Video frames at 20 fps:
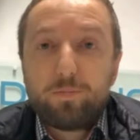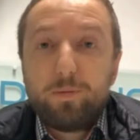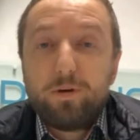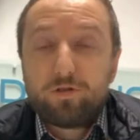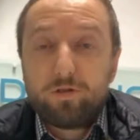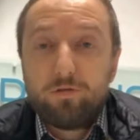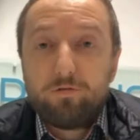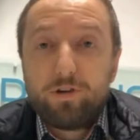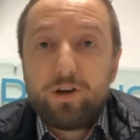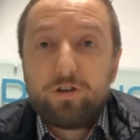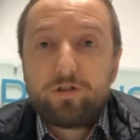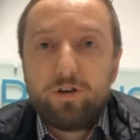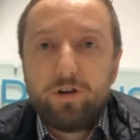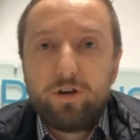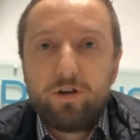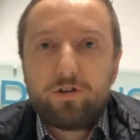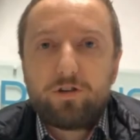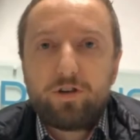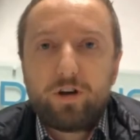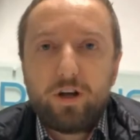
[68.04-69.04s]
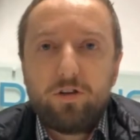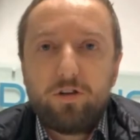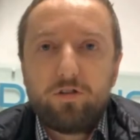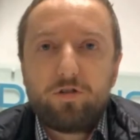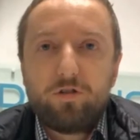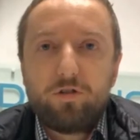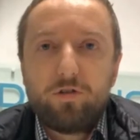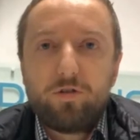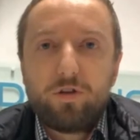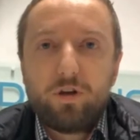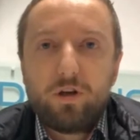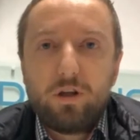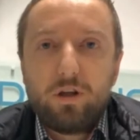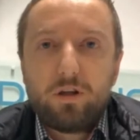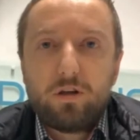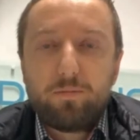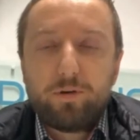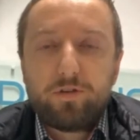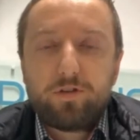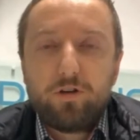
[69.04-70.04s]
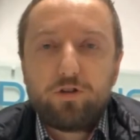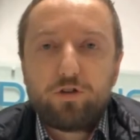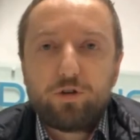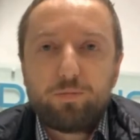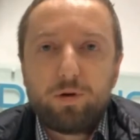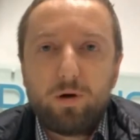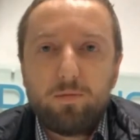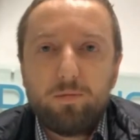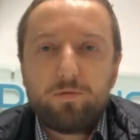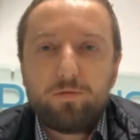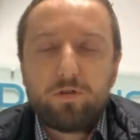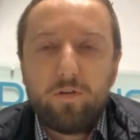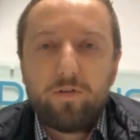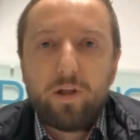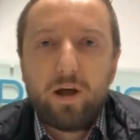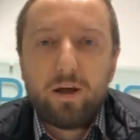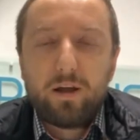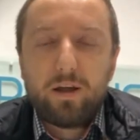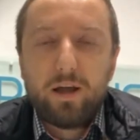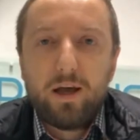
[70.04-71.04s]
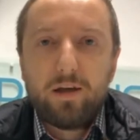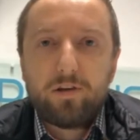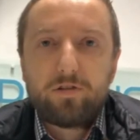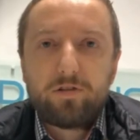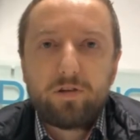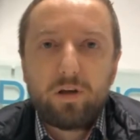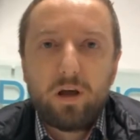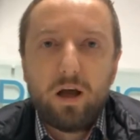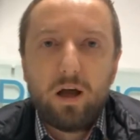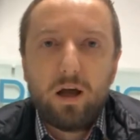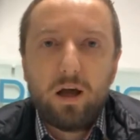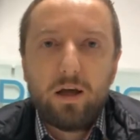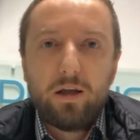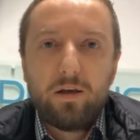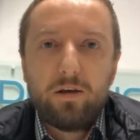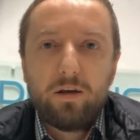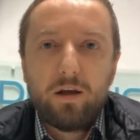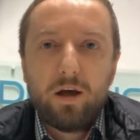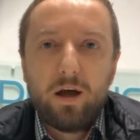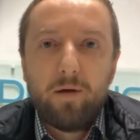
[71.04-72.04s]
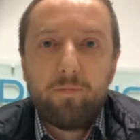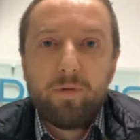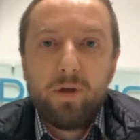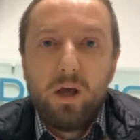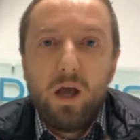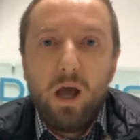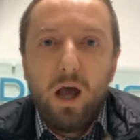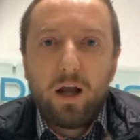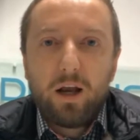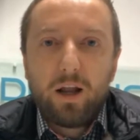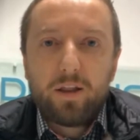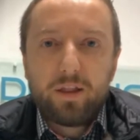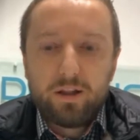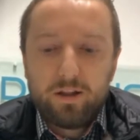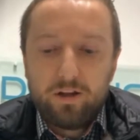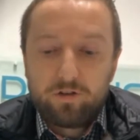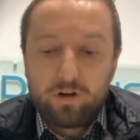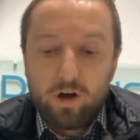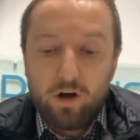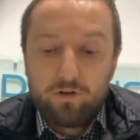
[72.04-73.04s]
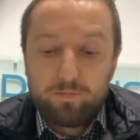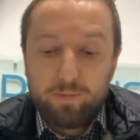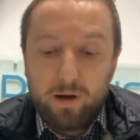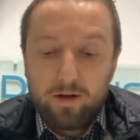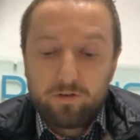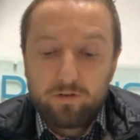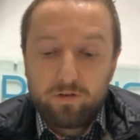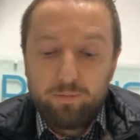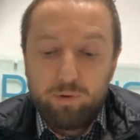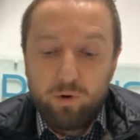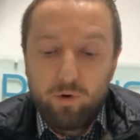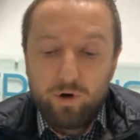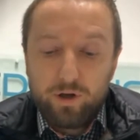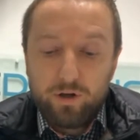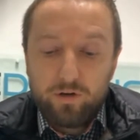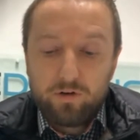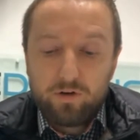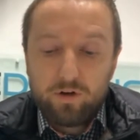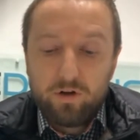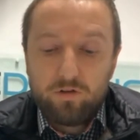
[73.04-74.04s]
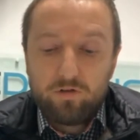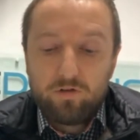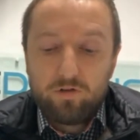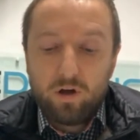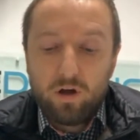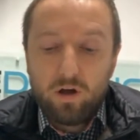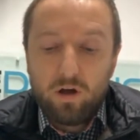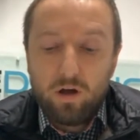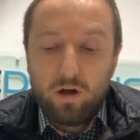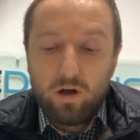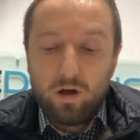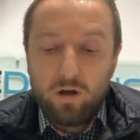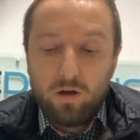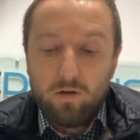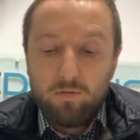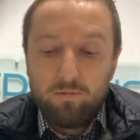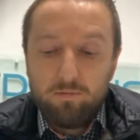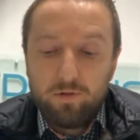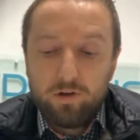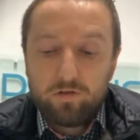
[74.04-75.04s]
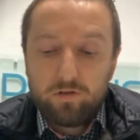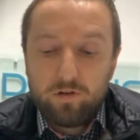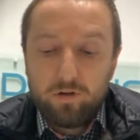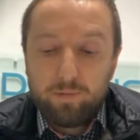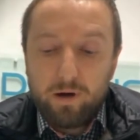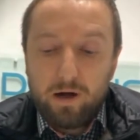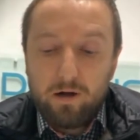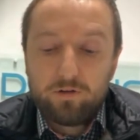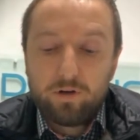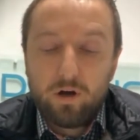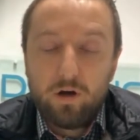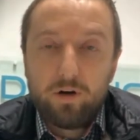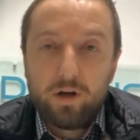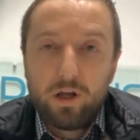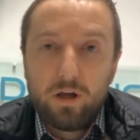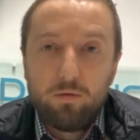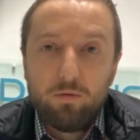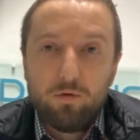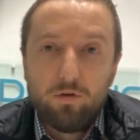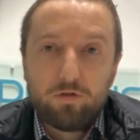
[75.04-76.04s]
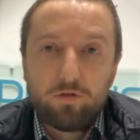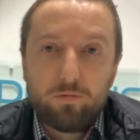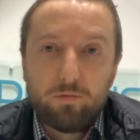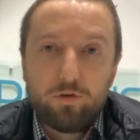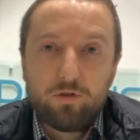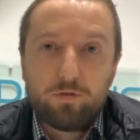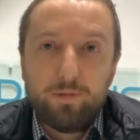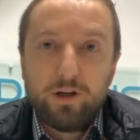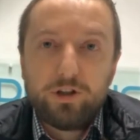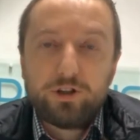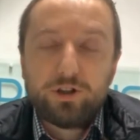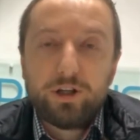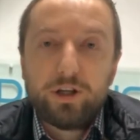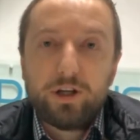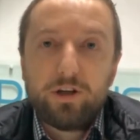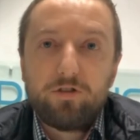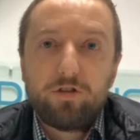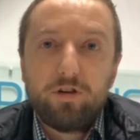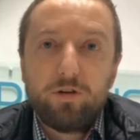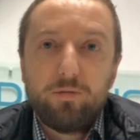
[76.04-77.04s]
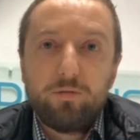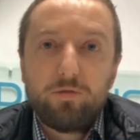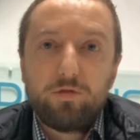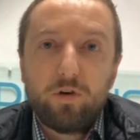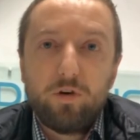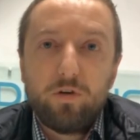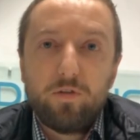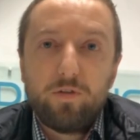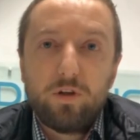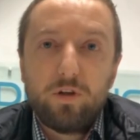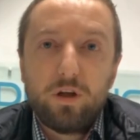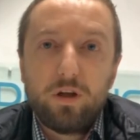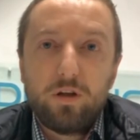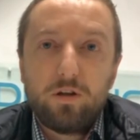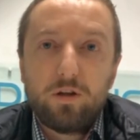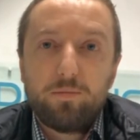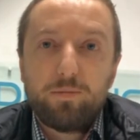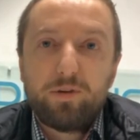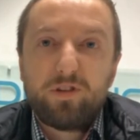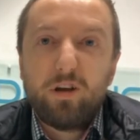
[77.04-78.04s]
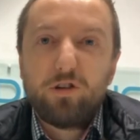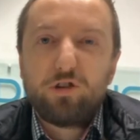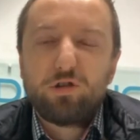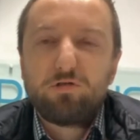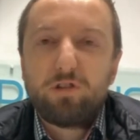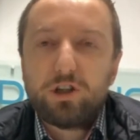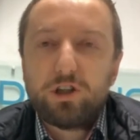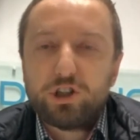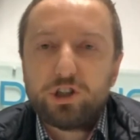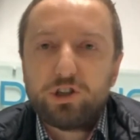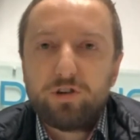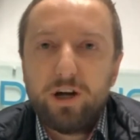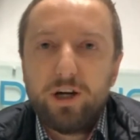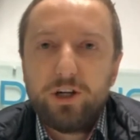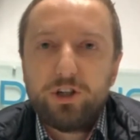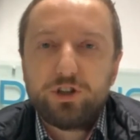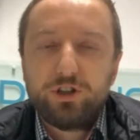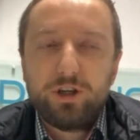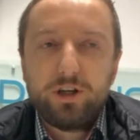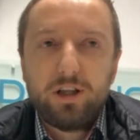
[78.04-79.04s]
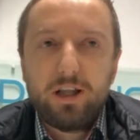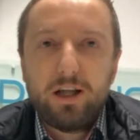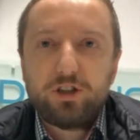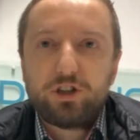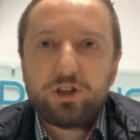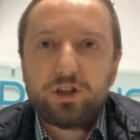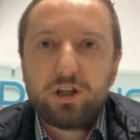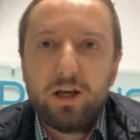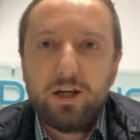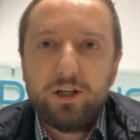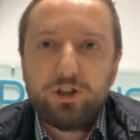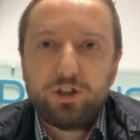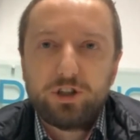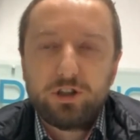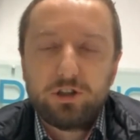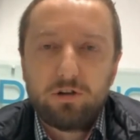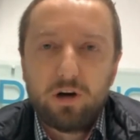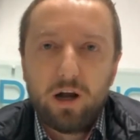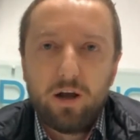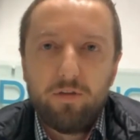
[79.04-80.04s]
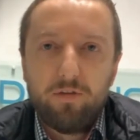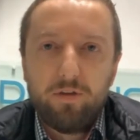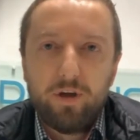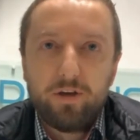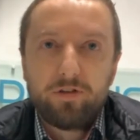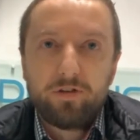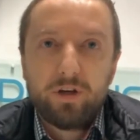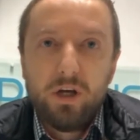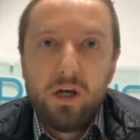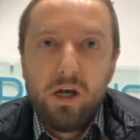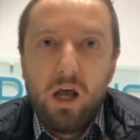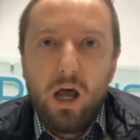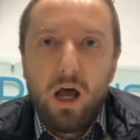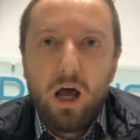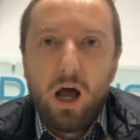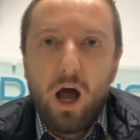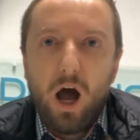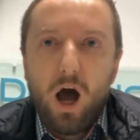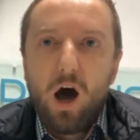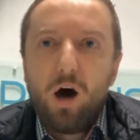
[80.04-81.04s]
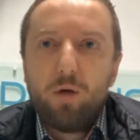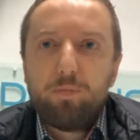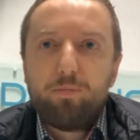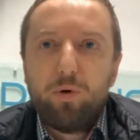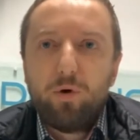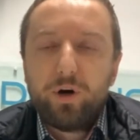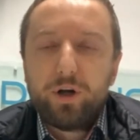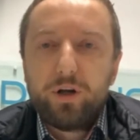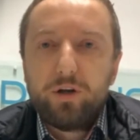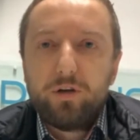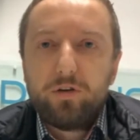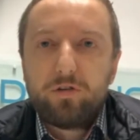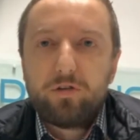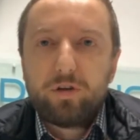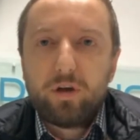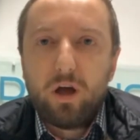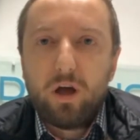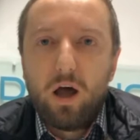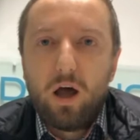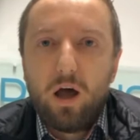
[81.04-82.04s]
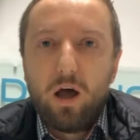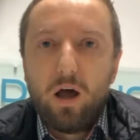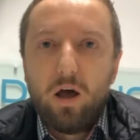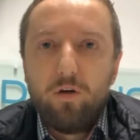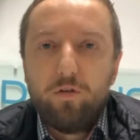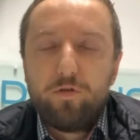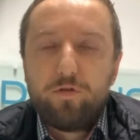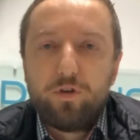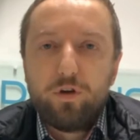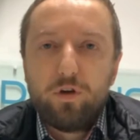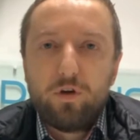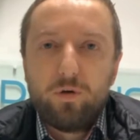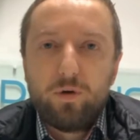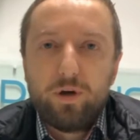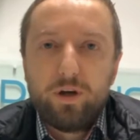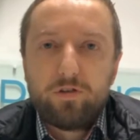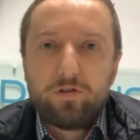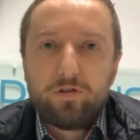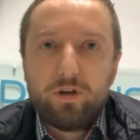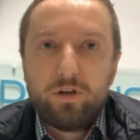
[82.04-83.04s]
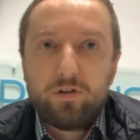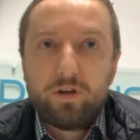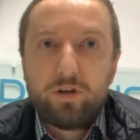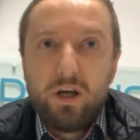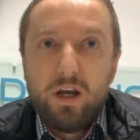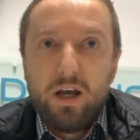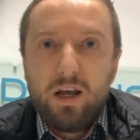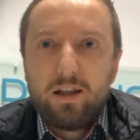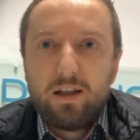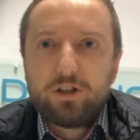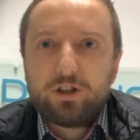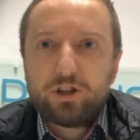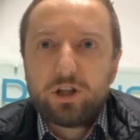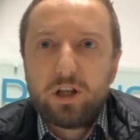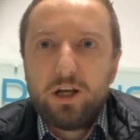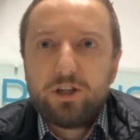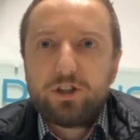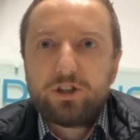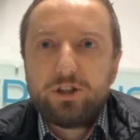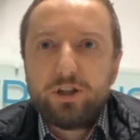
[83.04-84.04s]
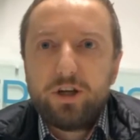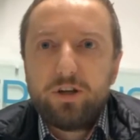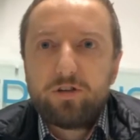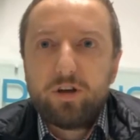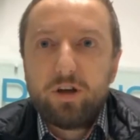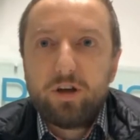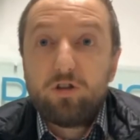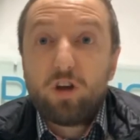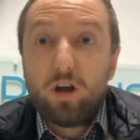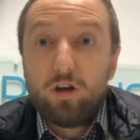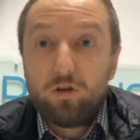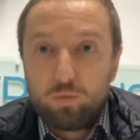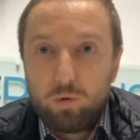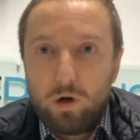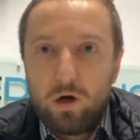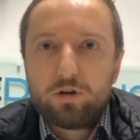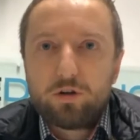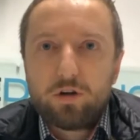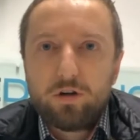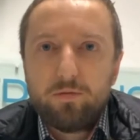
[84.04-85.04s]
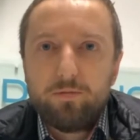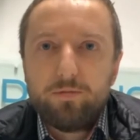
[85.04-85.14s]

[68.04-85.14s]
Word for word: some research into the, the potential problems of that, yes, and um, and I think this goes back to the point that uh, Mr. Baldoni was was mentioning in terms of the, the potential registration and legislation around this. Uh, our point uh, of view is that legislation is, is is welcomed